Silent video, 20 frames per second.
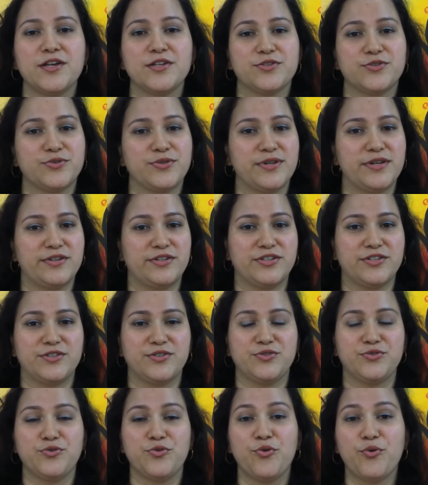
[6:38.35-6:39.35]
so there is
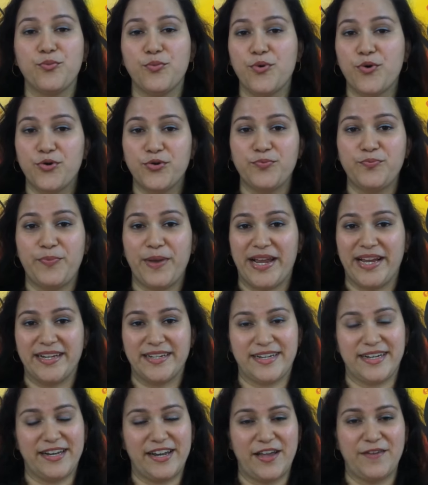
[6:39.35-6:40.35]
no more
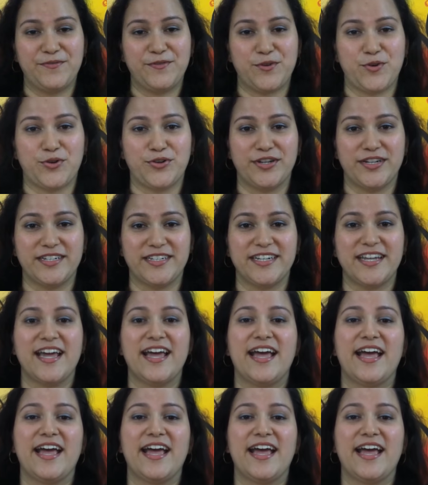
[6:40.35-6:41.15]
paint left on it,